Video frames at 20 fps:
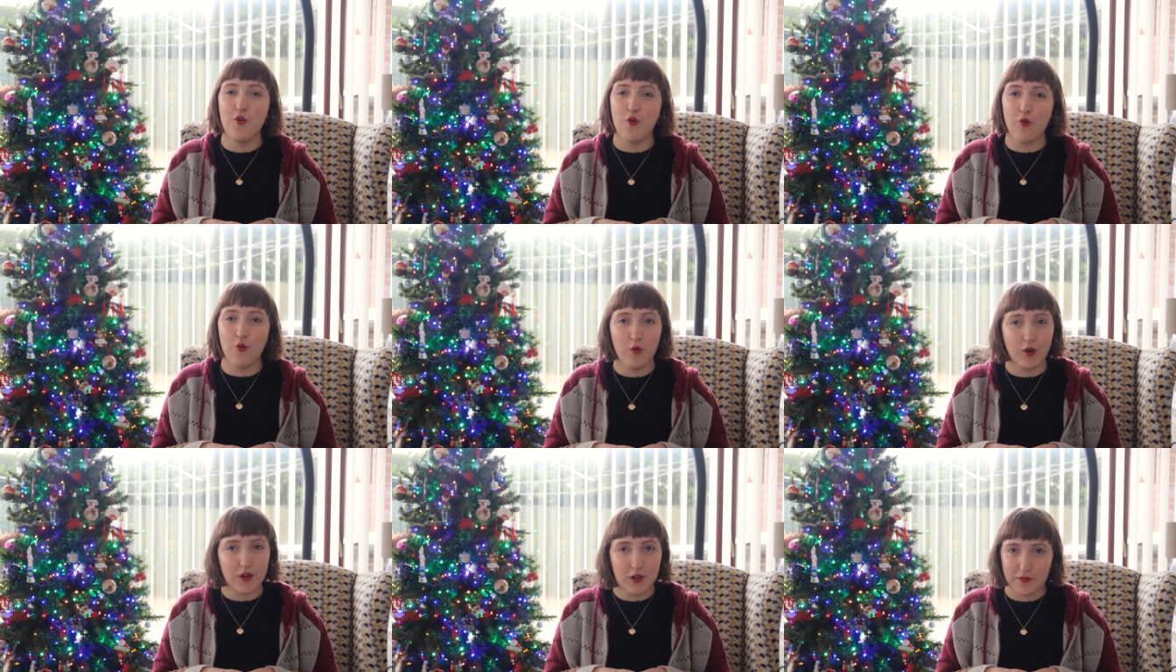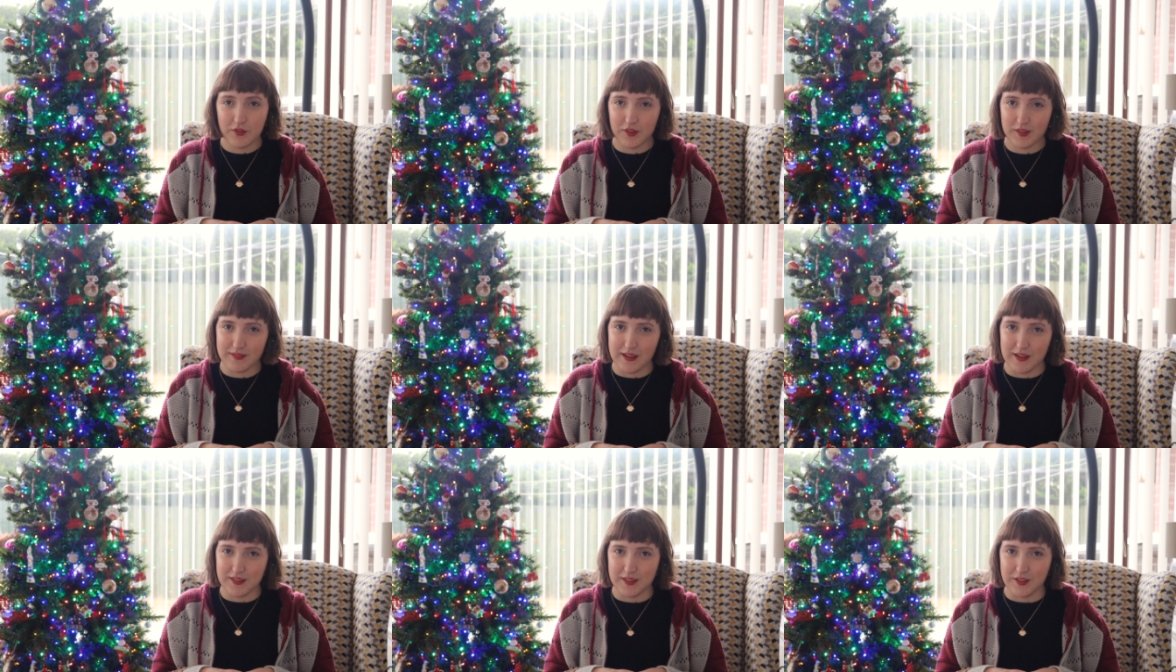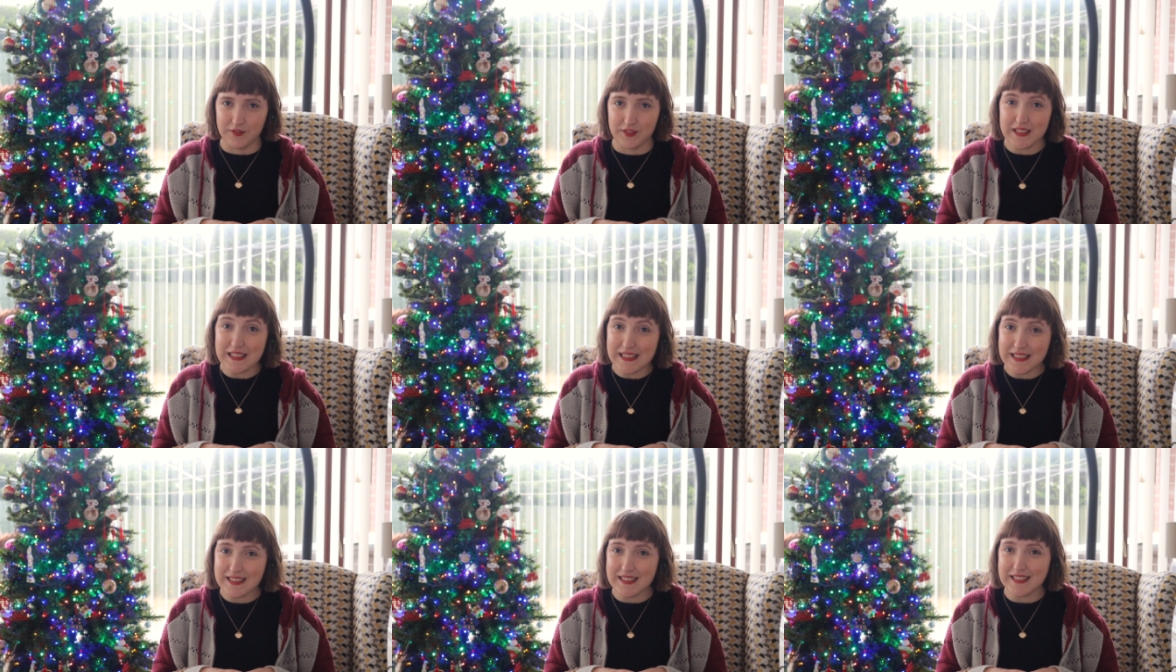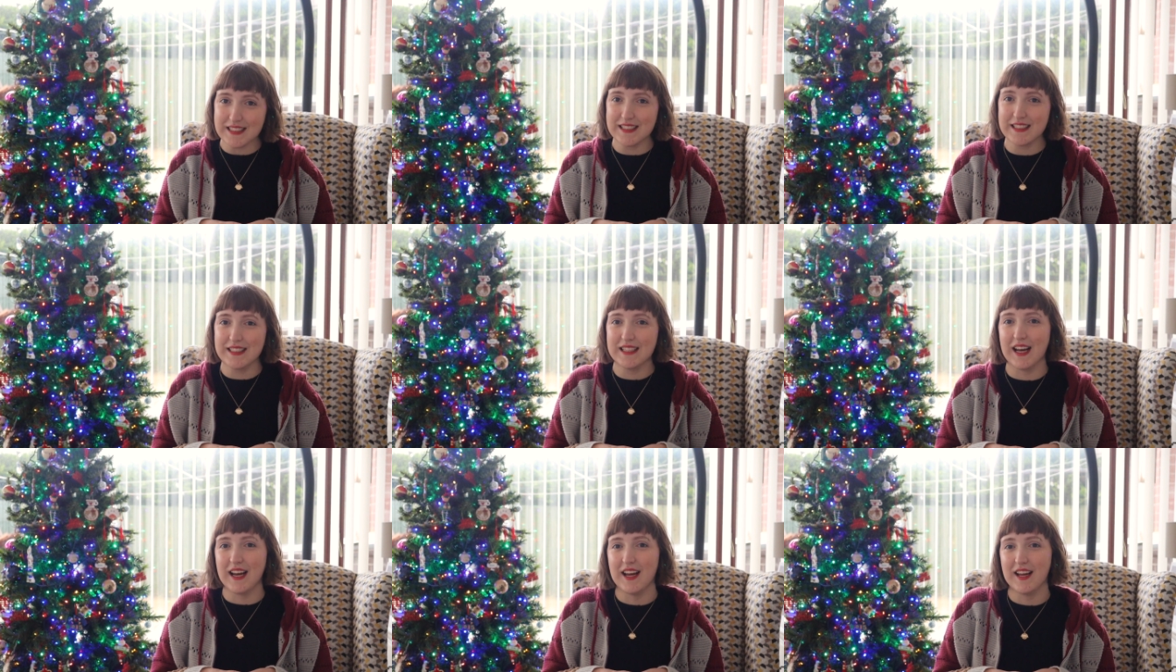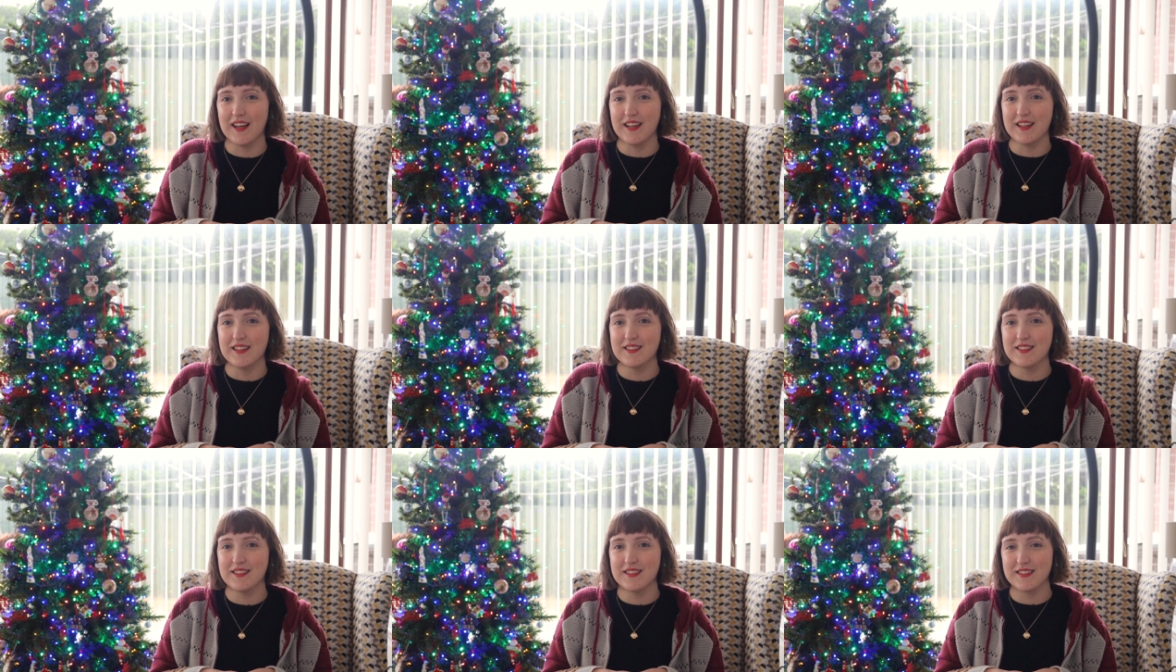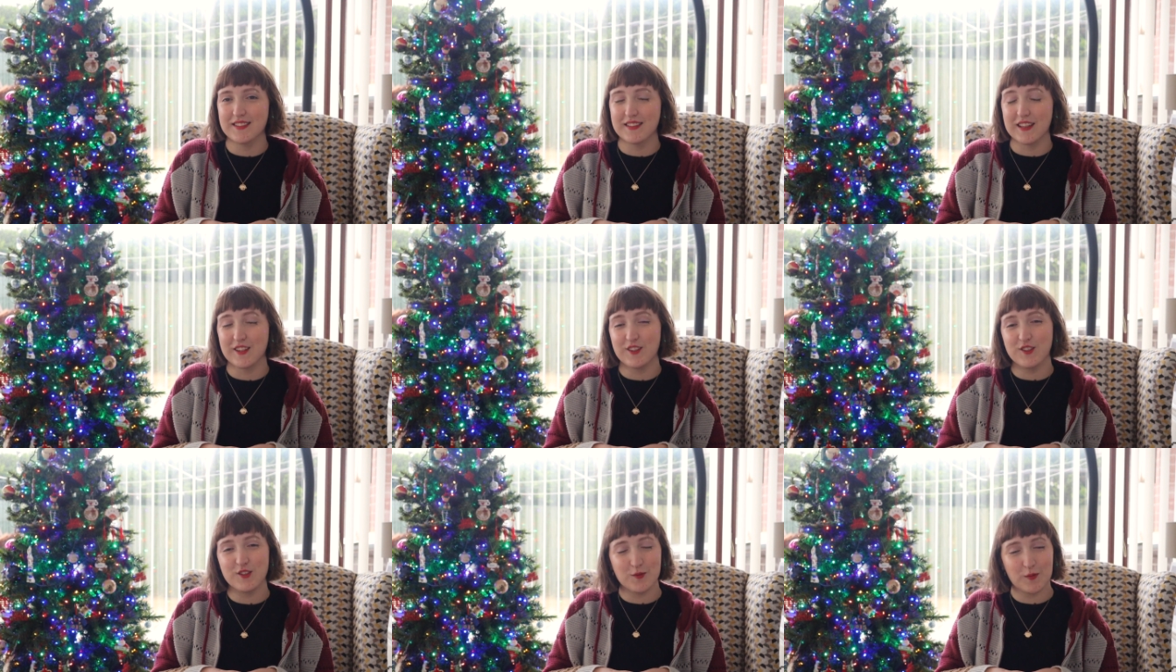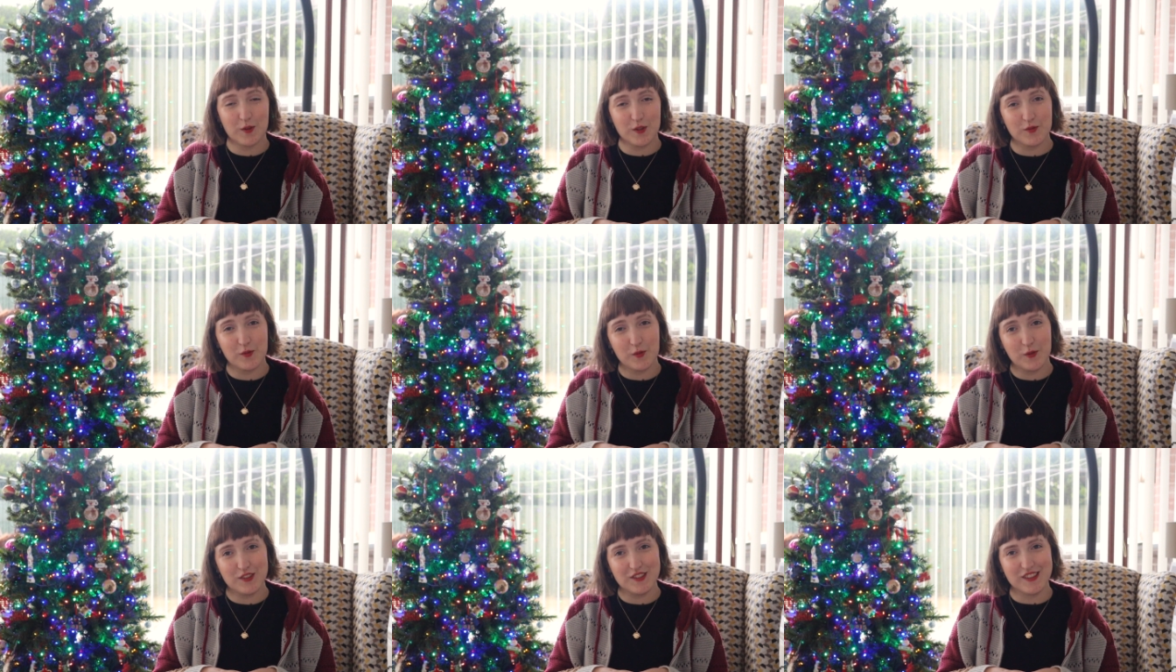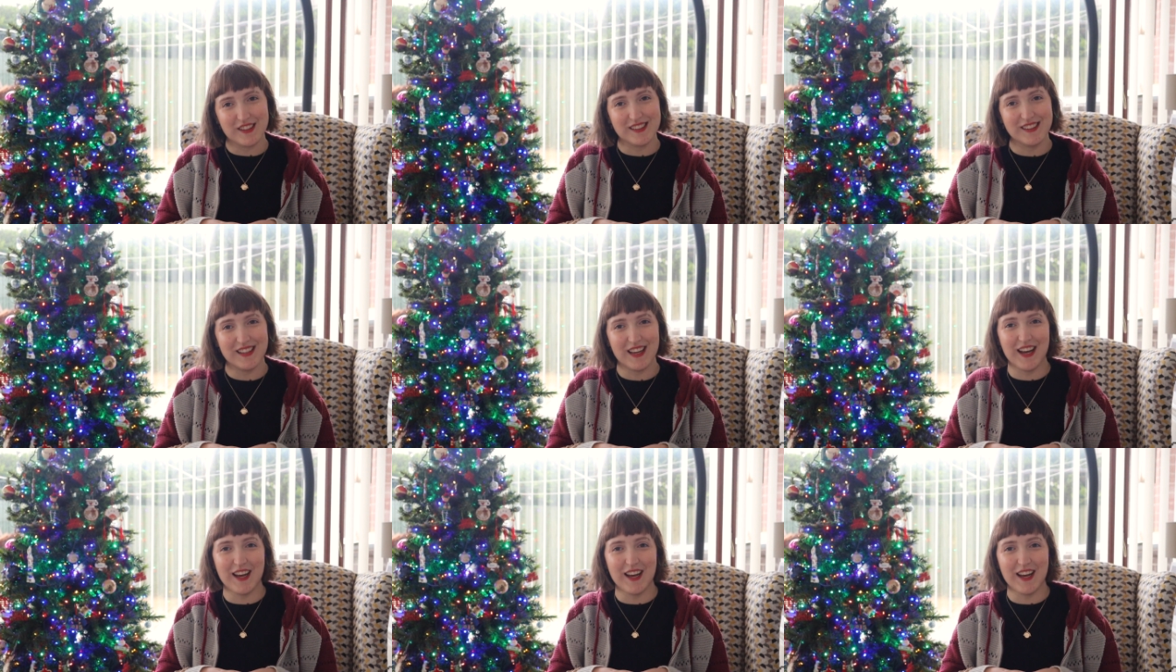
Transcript: wonderful festive season, and thank you so much for watching.